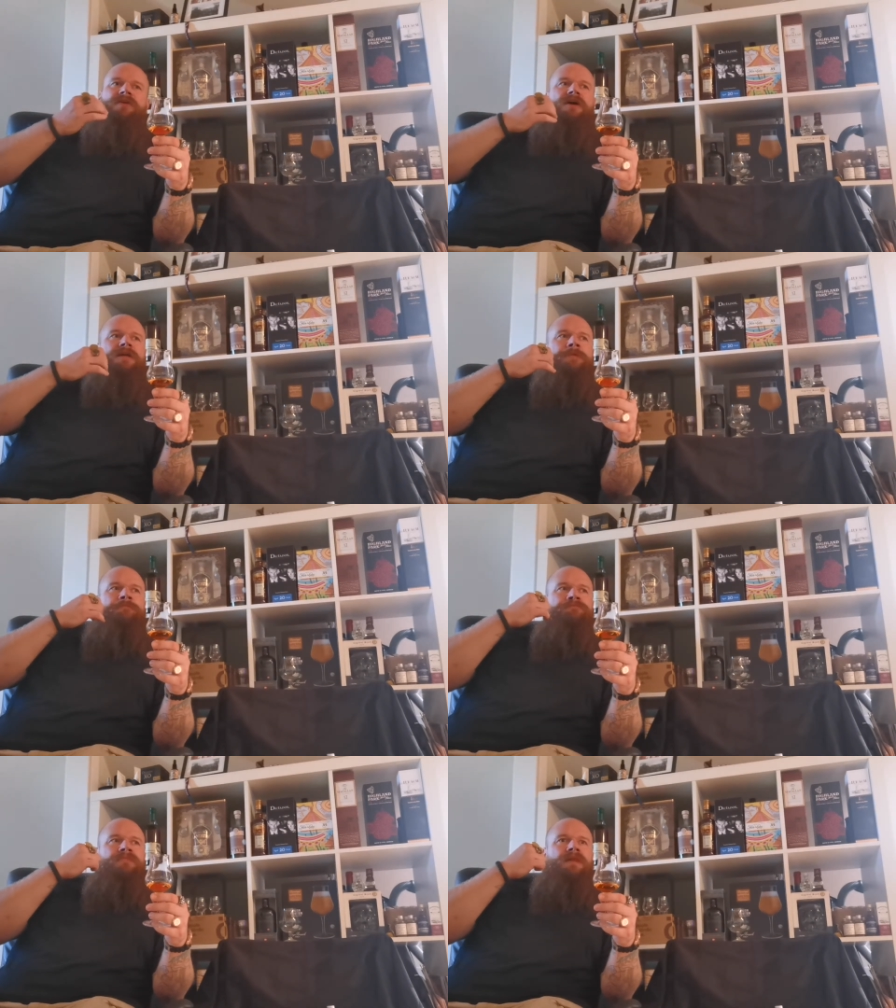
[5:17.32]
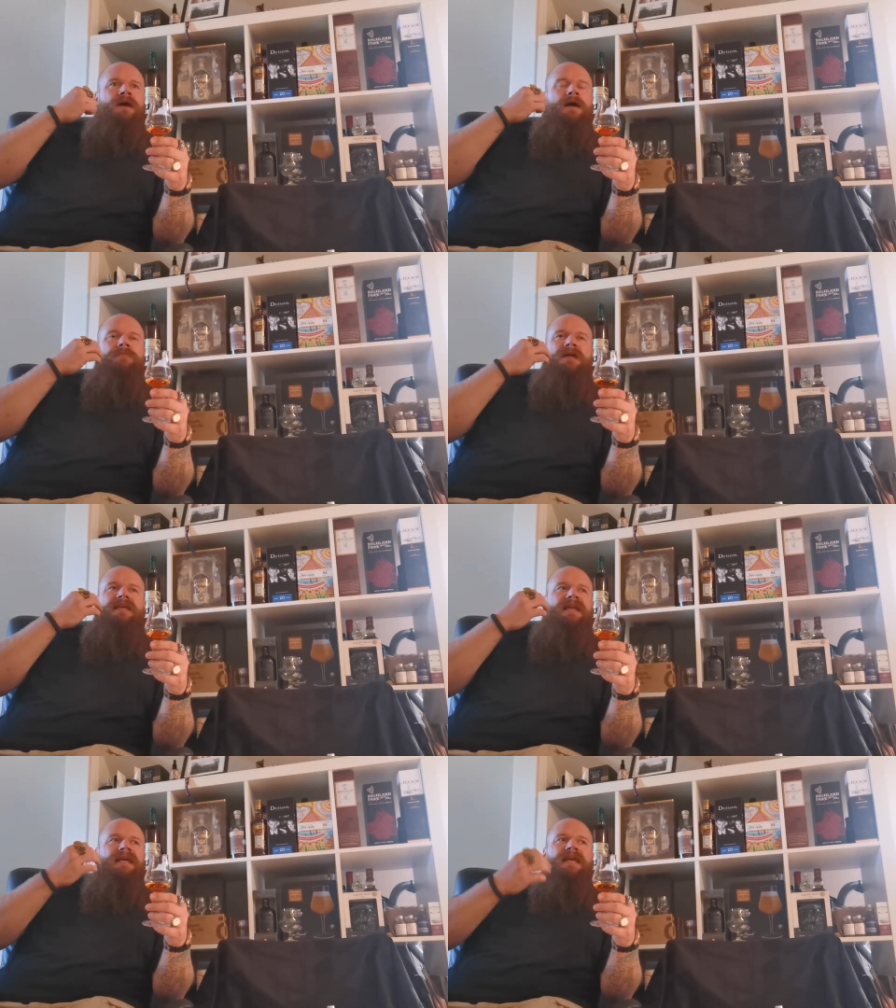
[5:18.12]
honey. I'm not
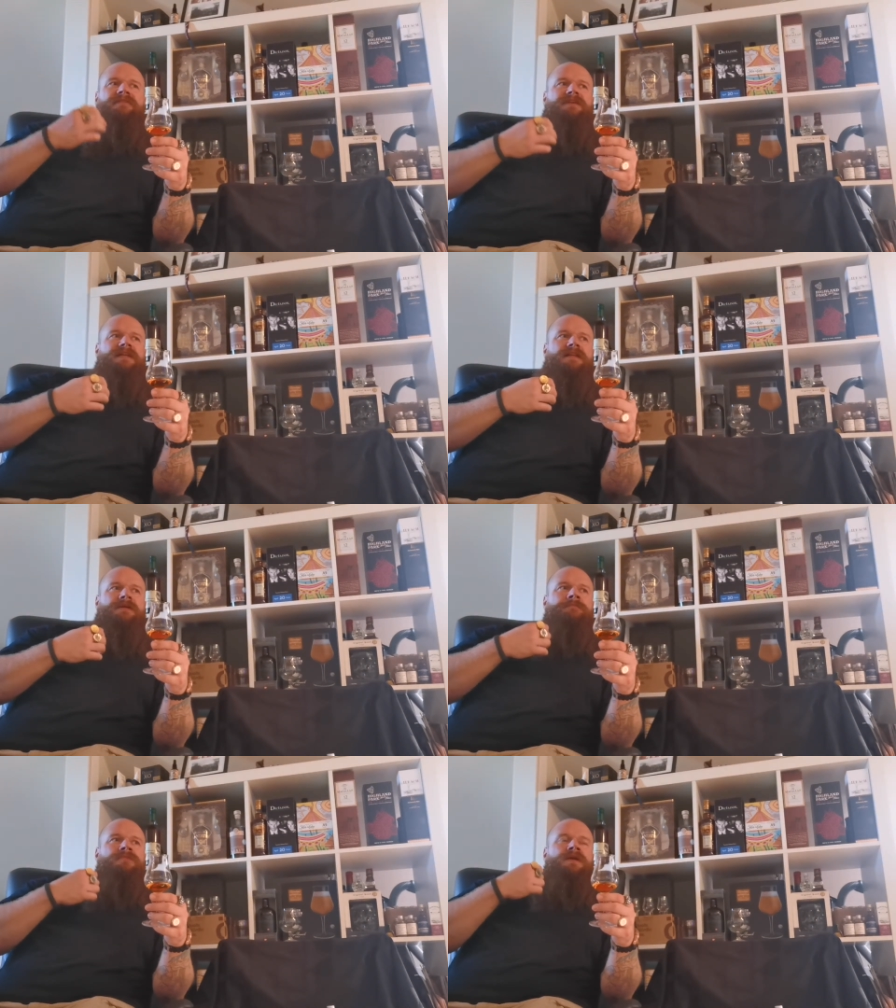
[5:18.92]
getting any vanilla.